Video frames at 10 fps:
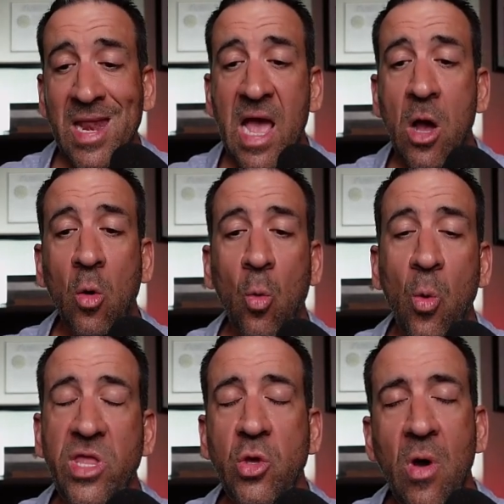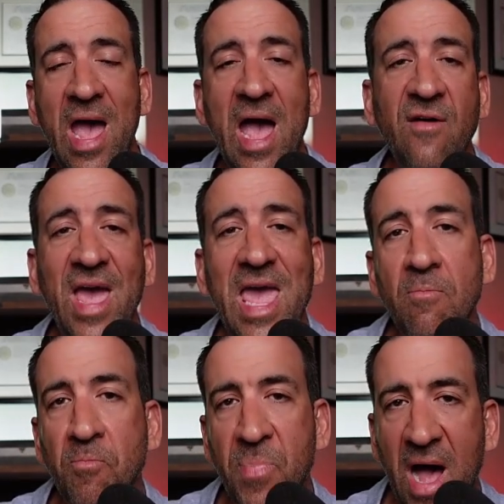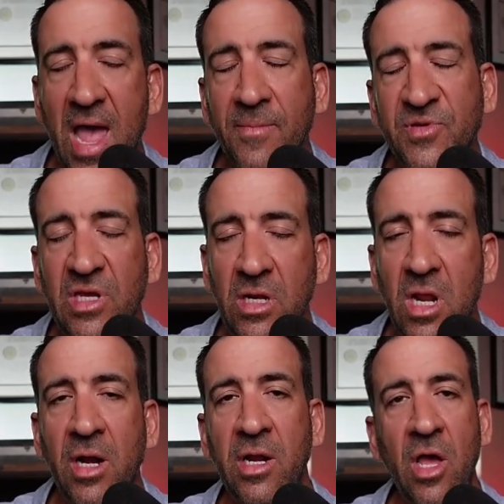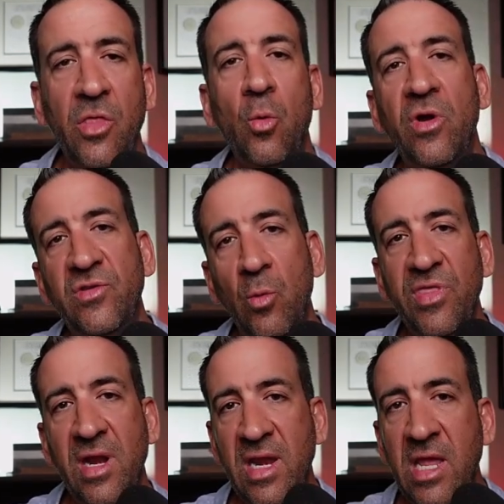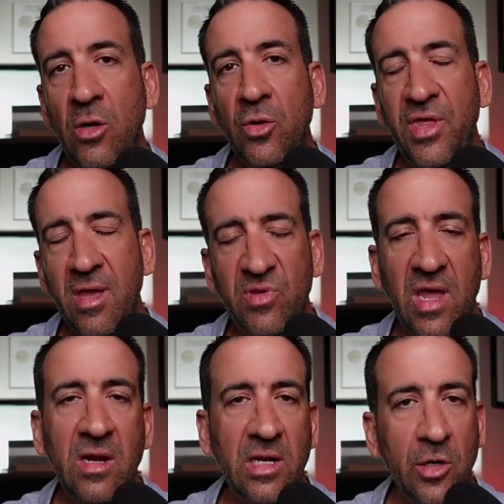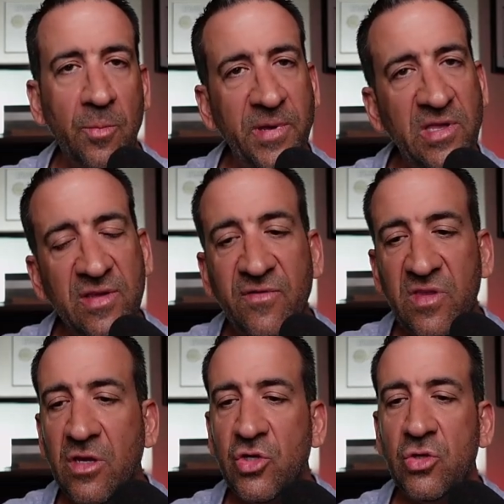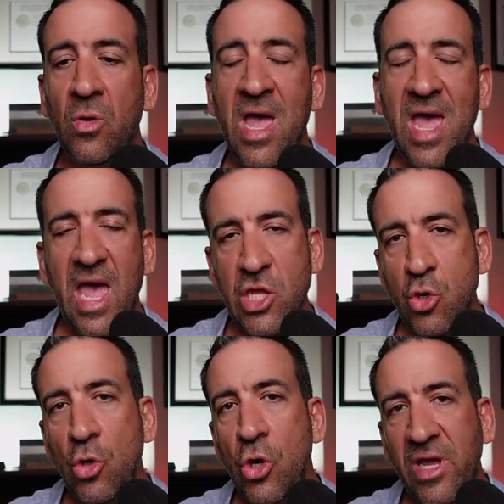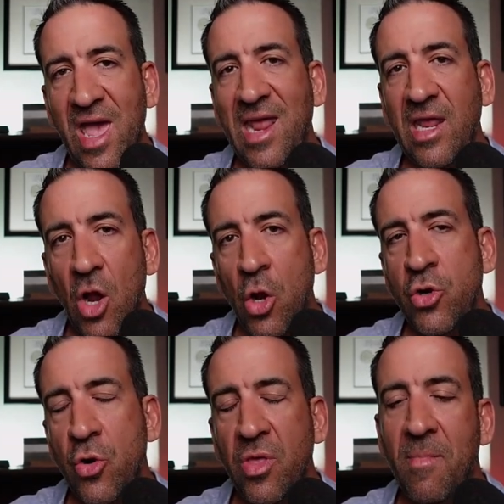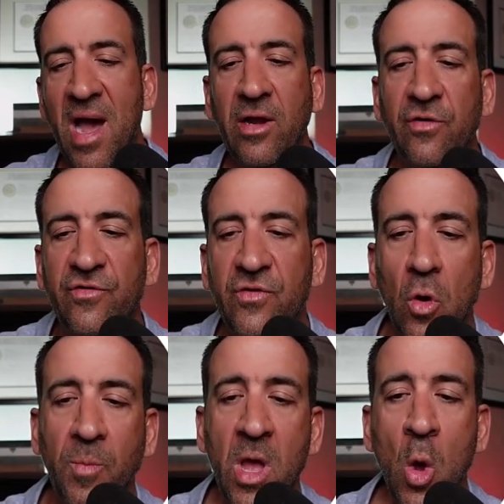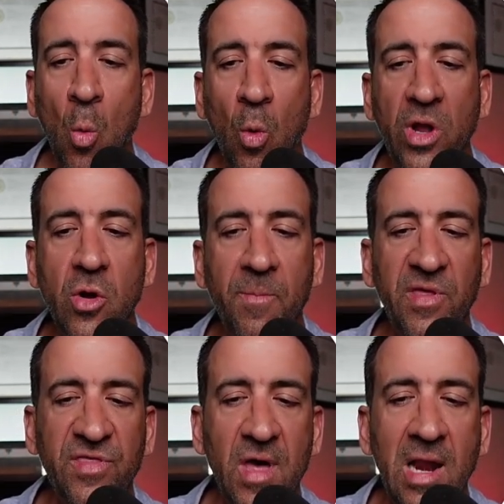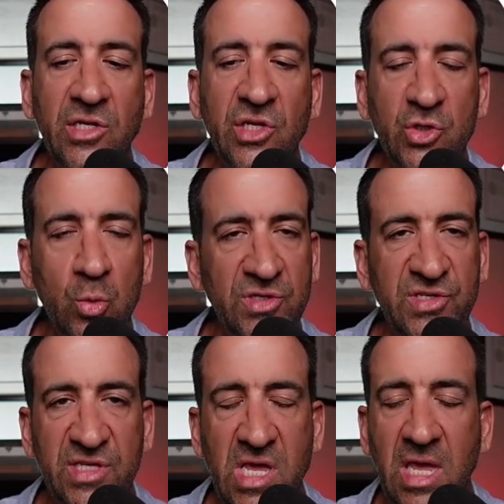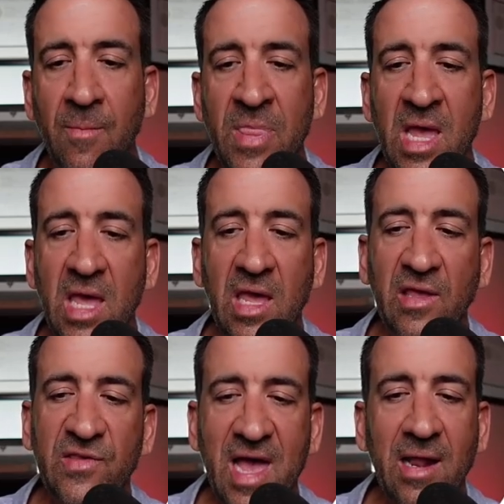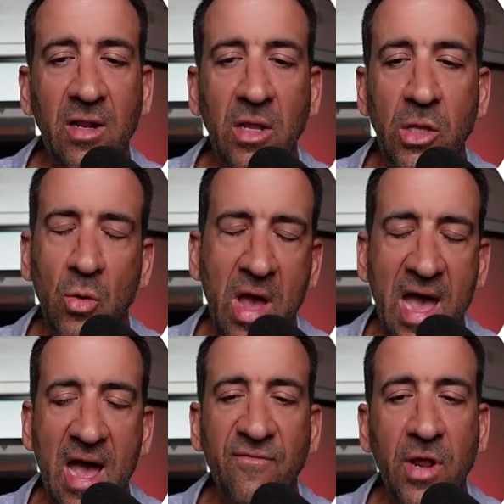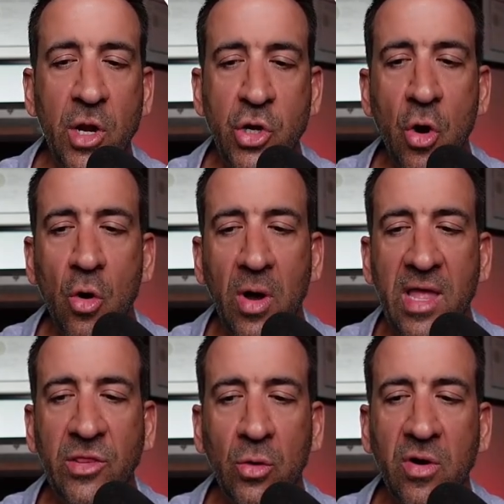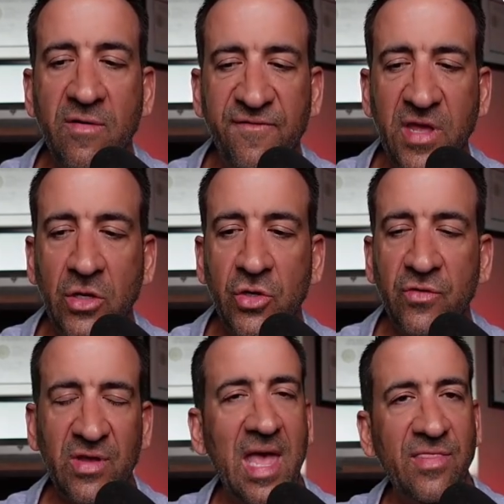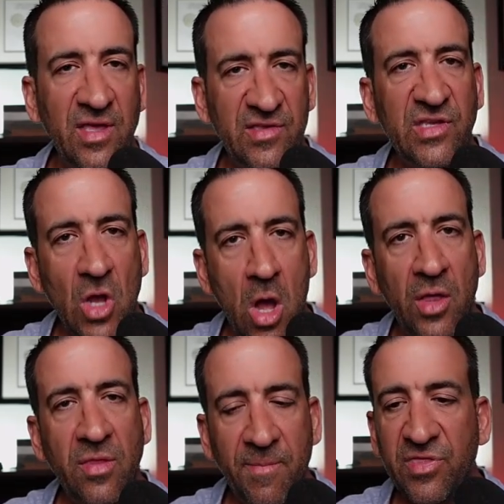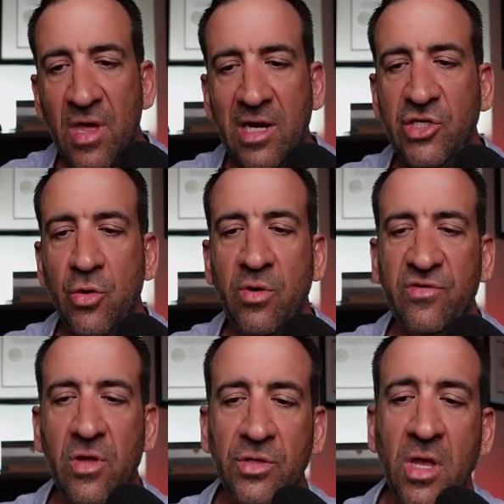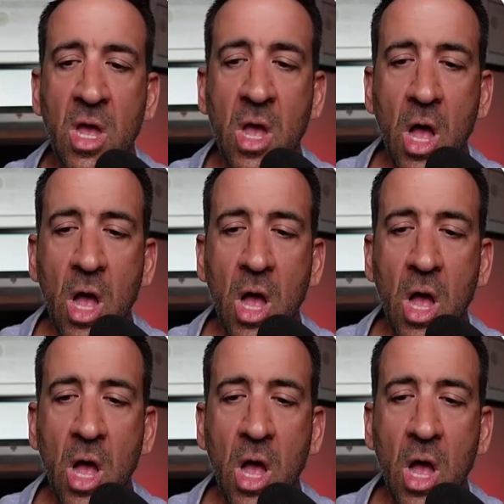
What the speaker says: Now, when you have a biopsy done, in other words, with a needle, they obtain a little piece of tissue and you look at it under the microscope, what your pathologist will see is that you have neuroendocrine features. Again, this is on the pathology result.